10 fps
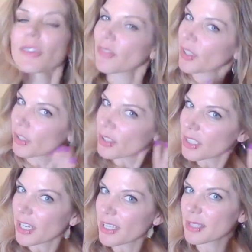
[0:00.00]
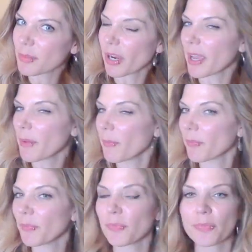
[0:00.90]
the curl's a nice spray.
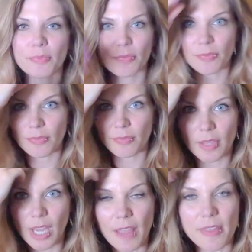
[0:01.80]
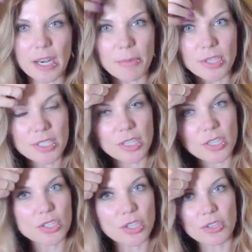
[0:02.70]
And then I'm also going
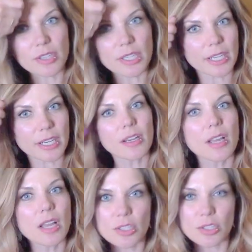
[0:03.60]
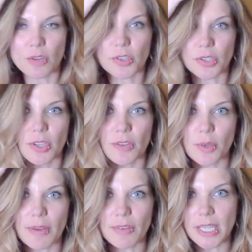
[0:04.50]
to show you here. So if
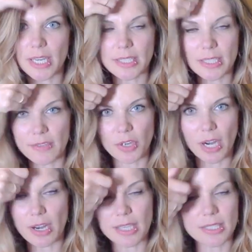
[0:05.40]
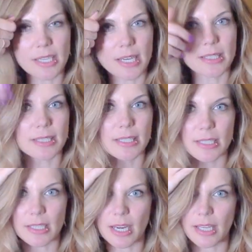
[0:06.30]
you have a tendency, if your hair has a tendency
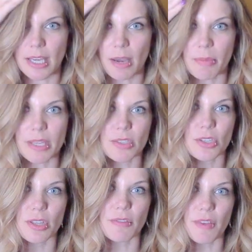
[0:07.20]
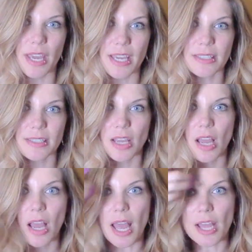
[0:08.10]
to kind of come into the face
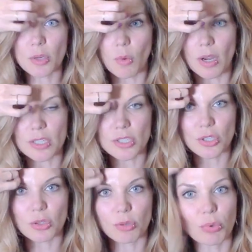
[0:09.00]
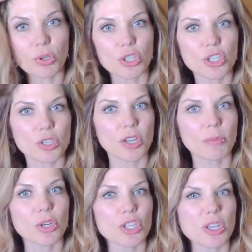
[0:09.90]
and you want to push
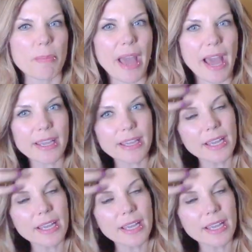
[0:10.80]
it back,